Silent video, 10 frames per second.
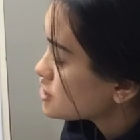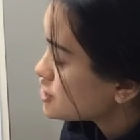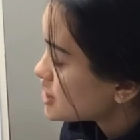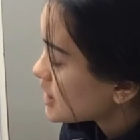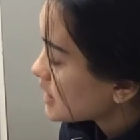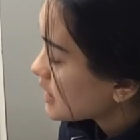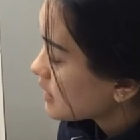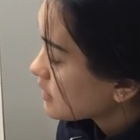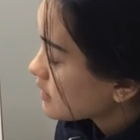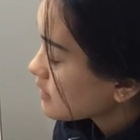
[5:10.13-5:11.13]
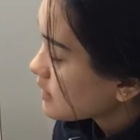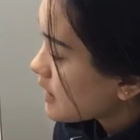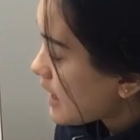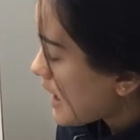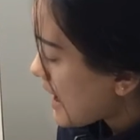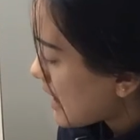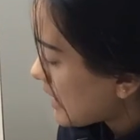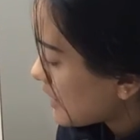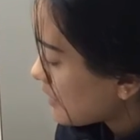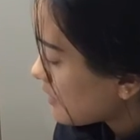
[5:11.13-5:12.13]
G,
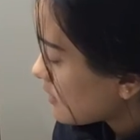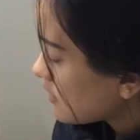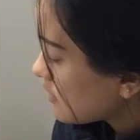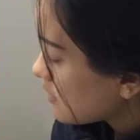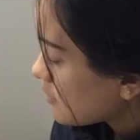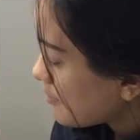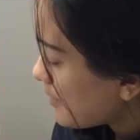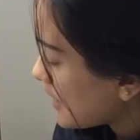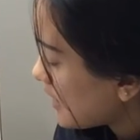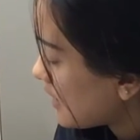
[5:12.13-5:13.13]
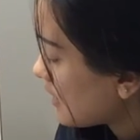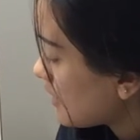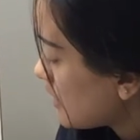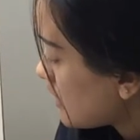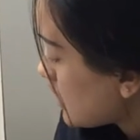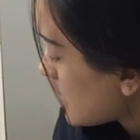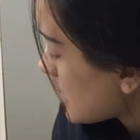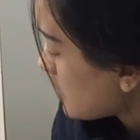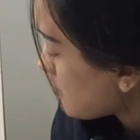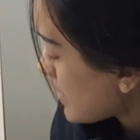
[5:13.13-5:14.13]
A, B,
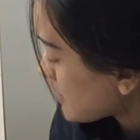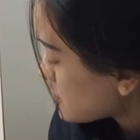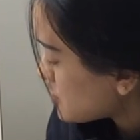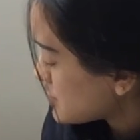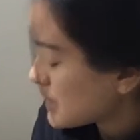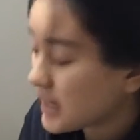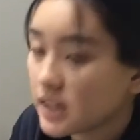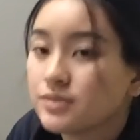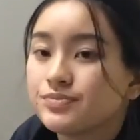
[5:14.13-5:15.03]
and back to C.